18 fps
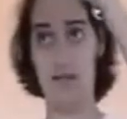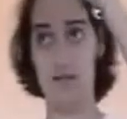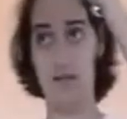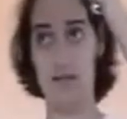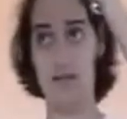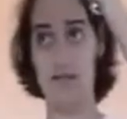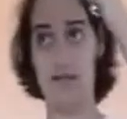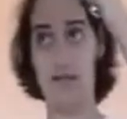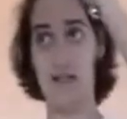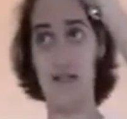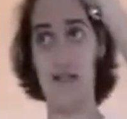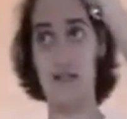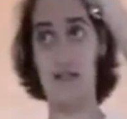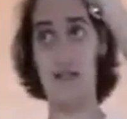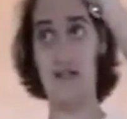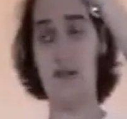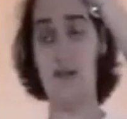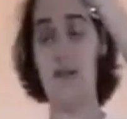And then
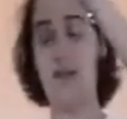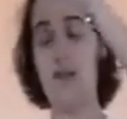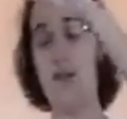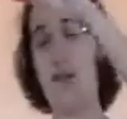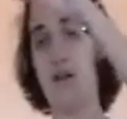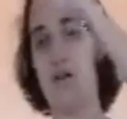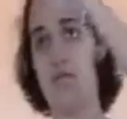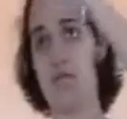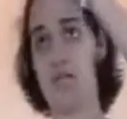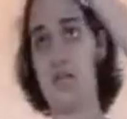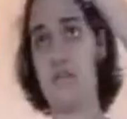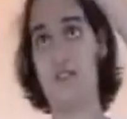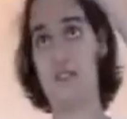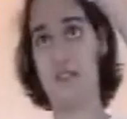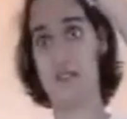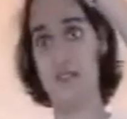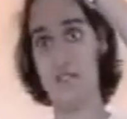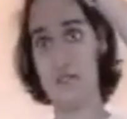when you
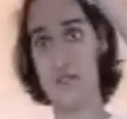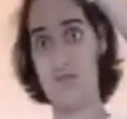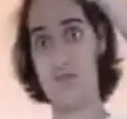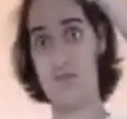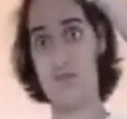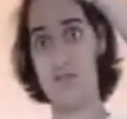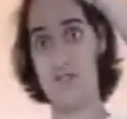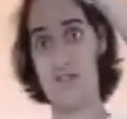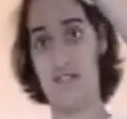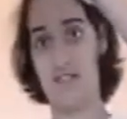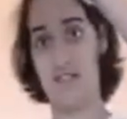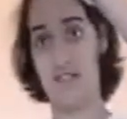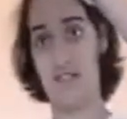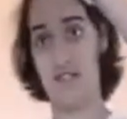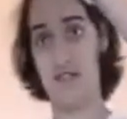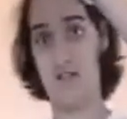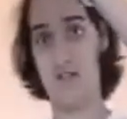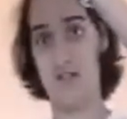see this one start
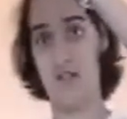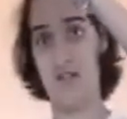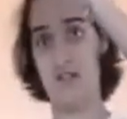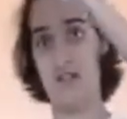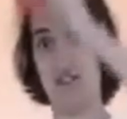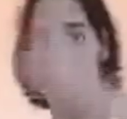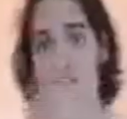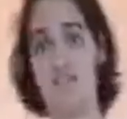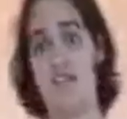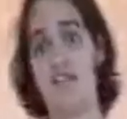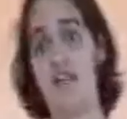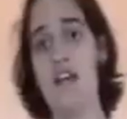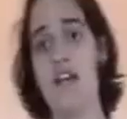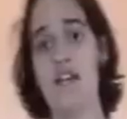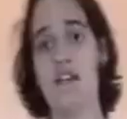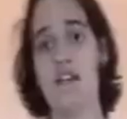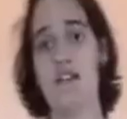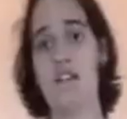descending, you'll toss
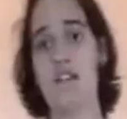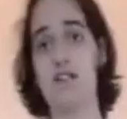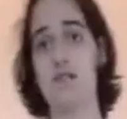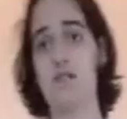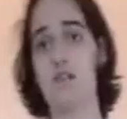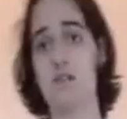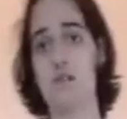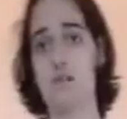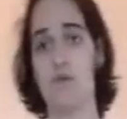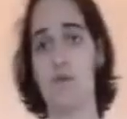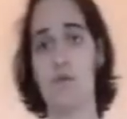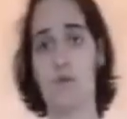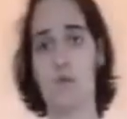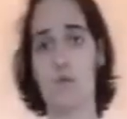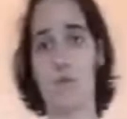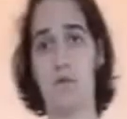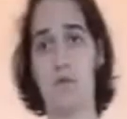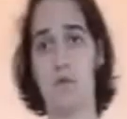again, and that's when you throw your
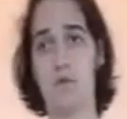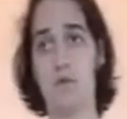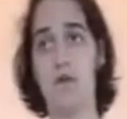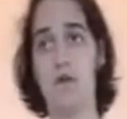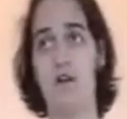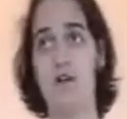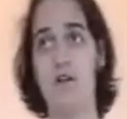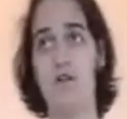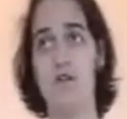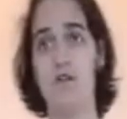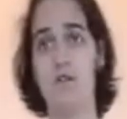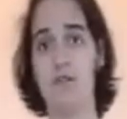third ball.